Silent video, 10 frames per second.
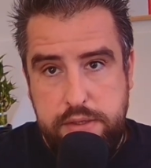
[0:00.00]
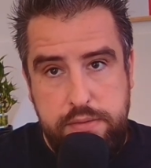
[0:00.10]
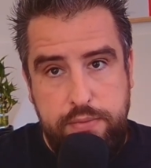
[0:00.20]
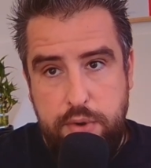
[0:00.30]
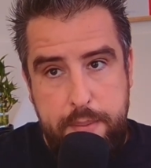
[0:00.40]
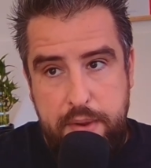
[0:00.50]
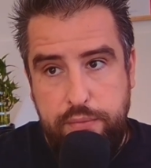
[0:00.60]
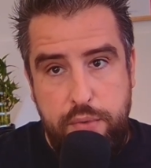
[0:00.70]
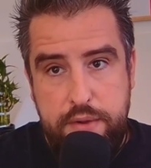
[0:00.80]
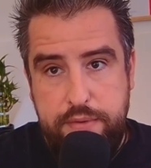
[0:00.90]
for about
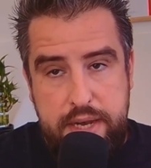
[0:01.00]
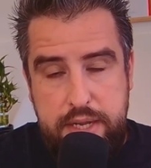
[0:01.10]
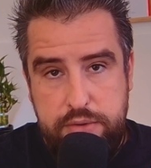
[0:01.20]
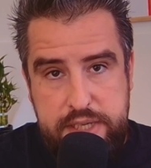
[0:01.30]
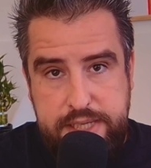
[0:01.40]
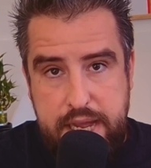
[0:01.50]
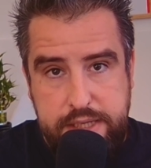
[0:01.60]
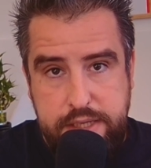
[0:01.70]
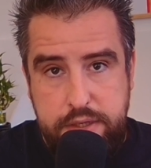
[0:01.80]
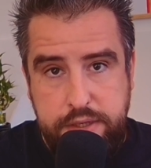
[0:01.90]
45 degrees
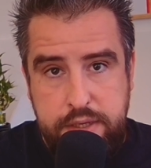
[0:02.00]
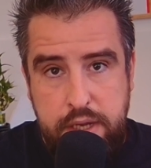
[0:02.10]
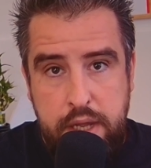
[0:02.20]
Celsius,